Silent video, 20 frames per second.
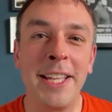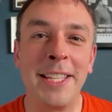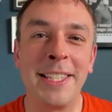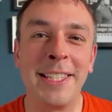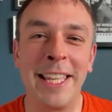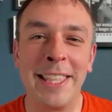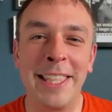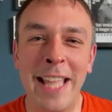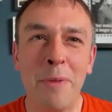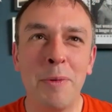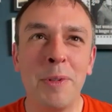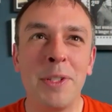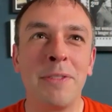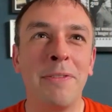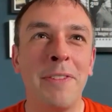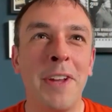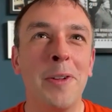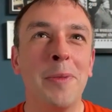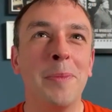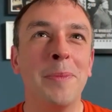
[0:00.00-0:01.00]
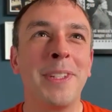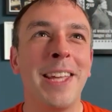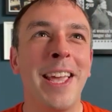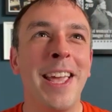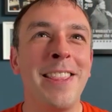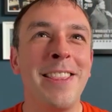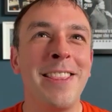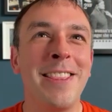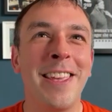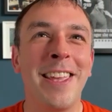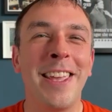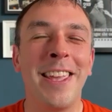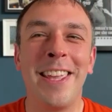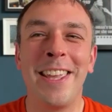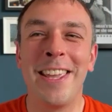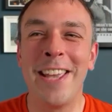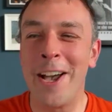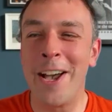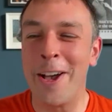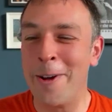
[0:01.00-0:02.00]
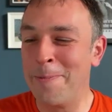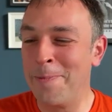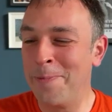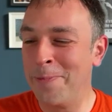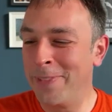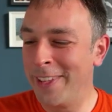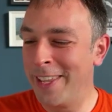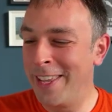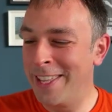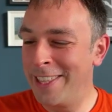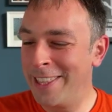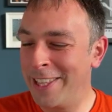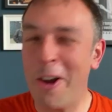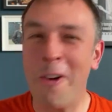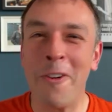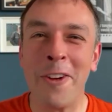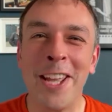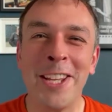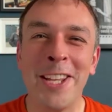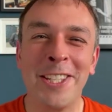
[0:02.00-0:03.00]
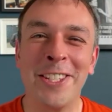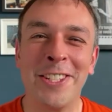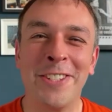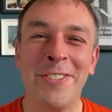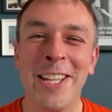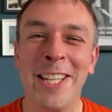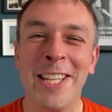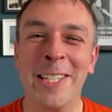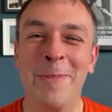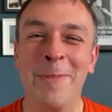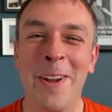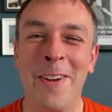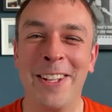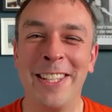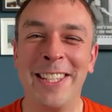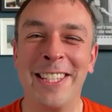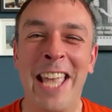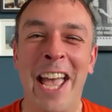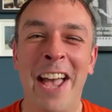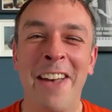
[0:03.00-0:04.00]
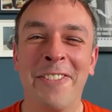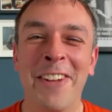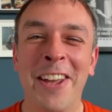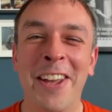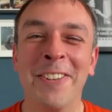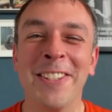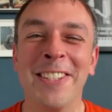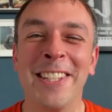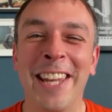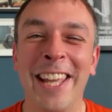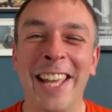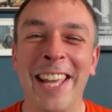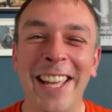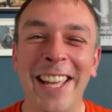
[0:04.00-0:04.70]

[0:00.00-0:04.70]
scene that was filmed in the Coronation Street Experience cafe, wasn't it?